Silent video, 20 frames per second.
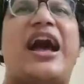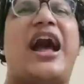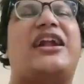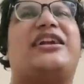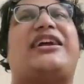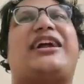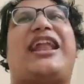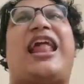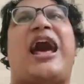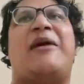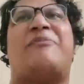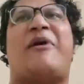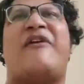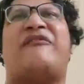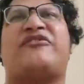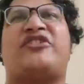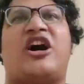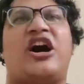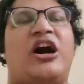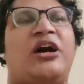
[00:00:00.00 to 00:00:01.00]
And clap
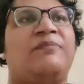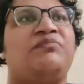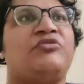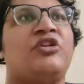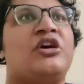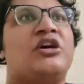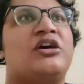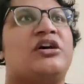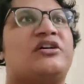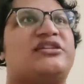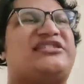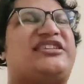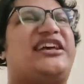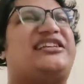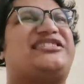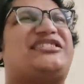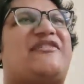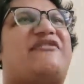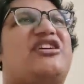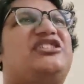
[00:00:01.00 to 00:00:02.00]
after
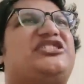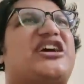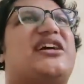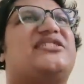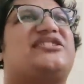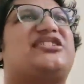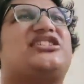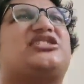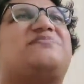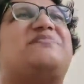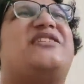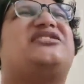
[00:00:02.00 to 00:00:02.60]
6-7 chances